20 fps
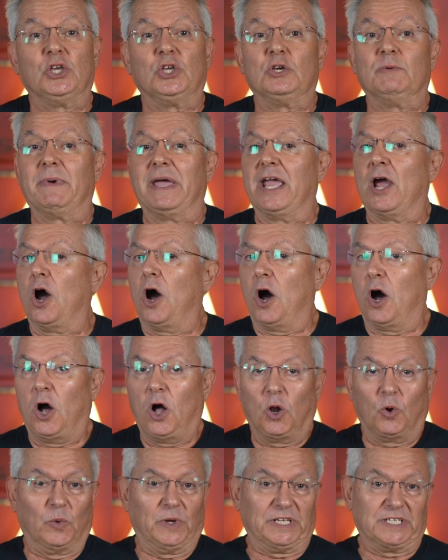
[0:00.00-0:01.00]
you may
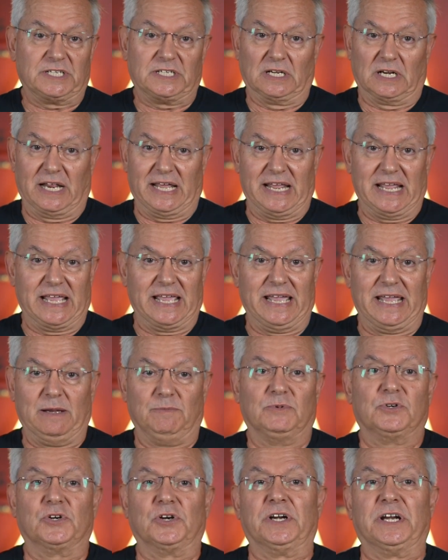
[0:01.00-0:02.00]
always delay
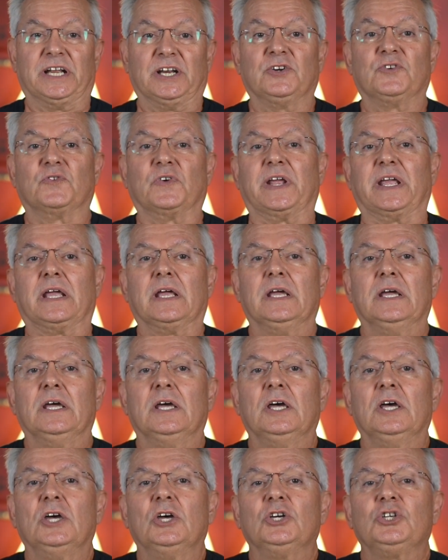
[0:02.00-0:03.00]
game turn entry.
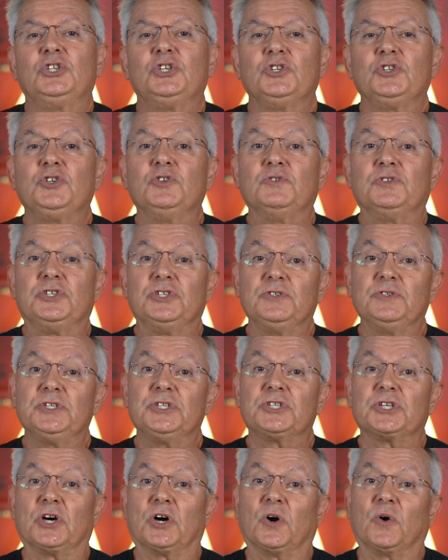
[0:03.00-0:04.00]
Should you do
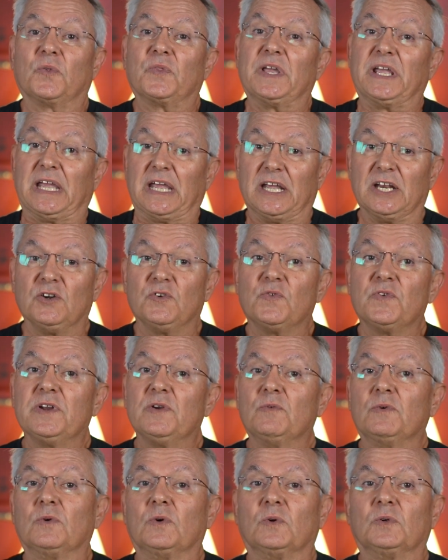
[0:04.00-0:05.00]
so, the entry
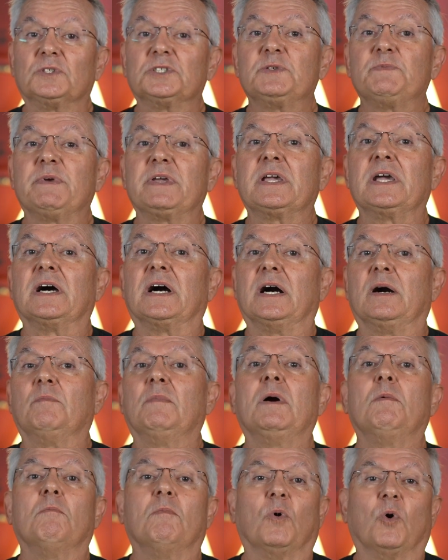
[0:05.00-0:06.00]
rules
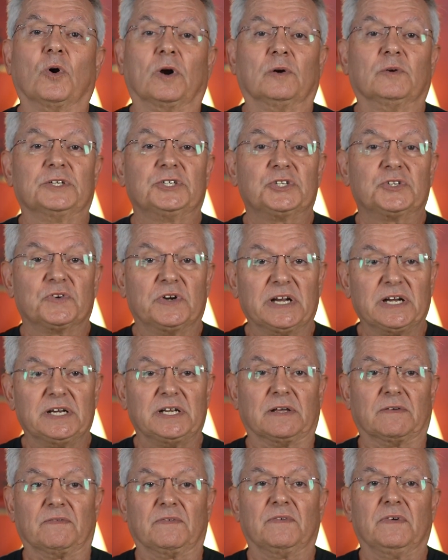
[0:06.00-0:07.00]
become more
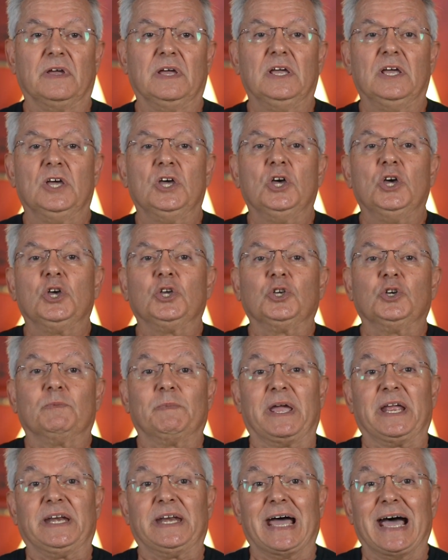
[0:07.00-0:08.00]
restrictive. You
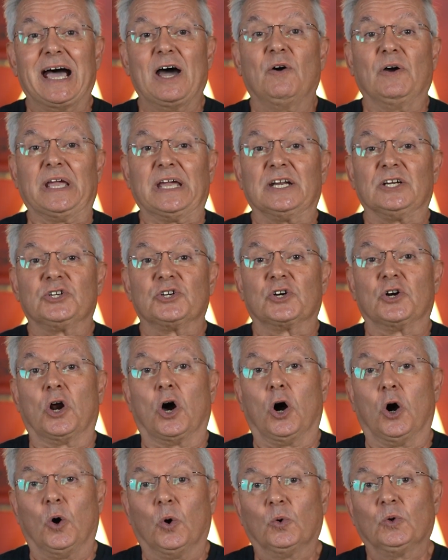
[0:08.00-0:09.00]
may now enter
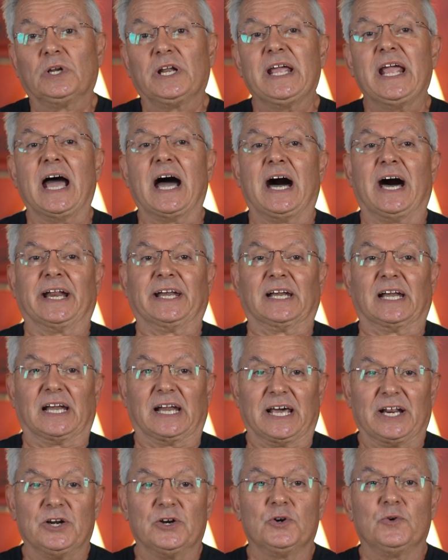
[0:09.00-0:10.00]
only on
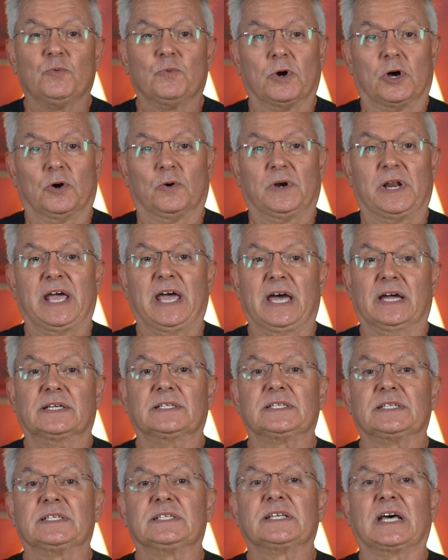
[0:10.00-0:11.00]
lettered road
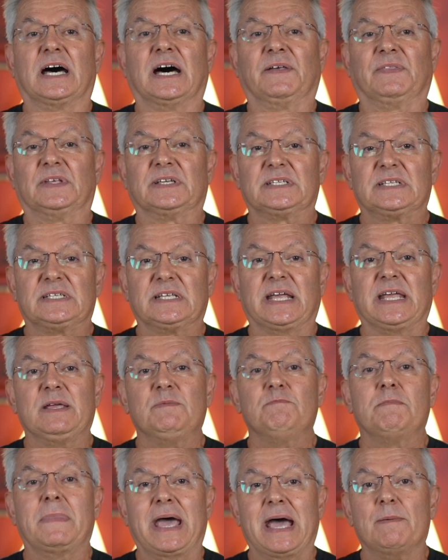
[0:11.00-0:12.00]
hexes on the
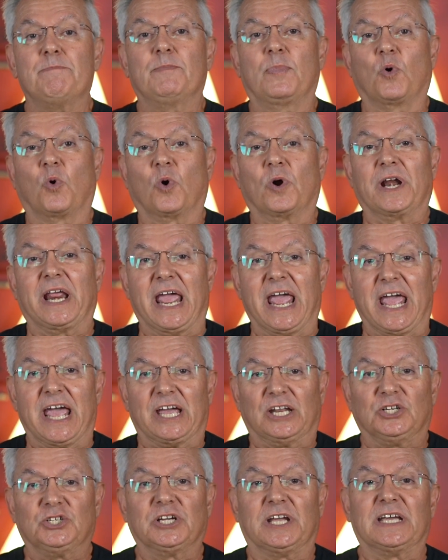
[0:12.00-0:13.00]
same mapboard
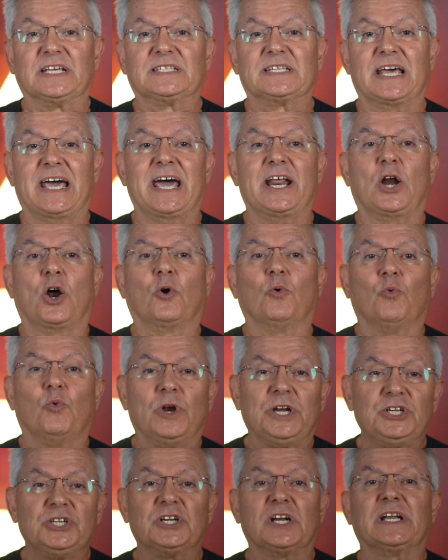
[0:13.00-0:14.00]
edge as that
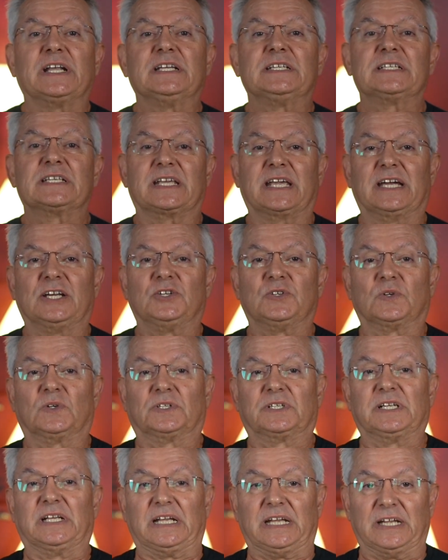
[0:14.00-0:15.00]
originally
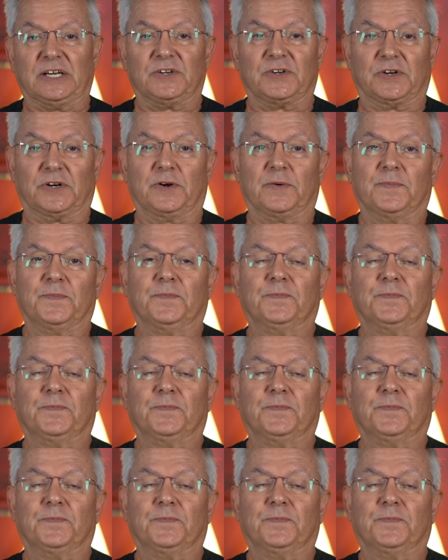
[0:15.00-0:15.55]
scheduled to enter.